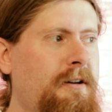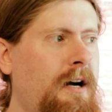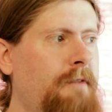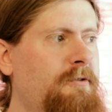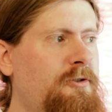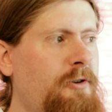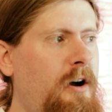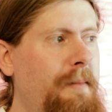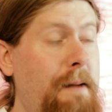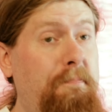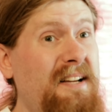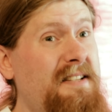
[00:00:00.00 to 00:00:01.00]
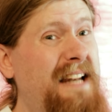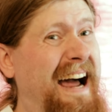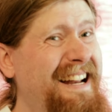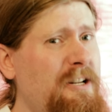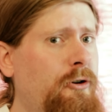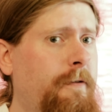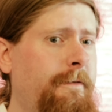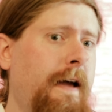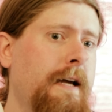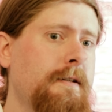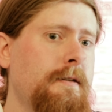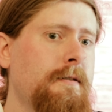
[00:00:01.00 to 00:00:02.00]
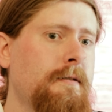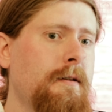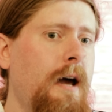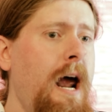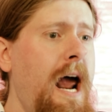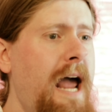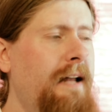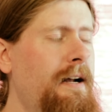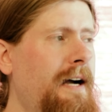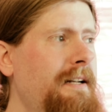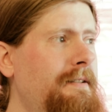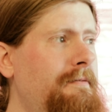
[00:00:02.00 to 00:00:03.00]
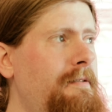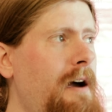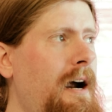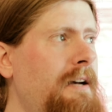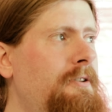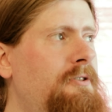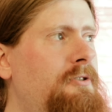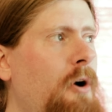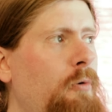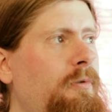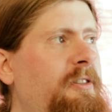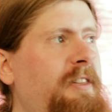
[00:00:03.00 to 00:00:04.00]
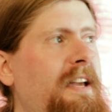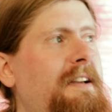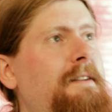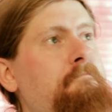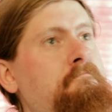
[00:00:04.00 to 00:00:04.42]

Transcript: kind of a straw man, but it's not in your face. And I don't think,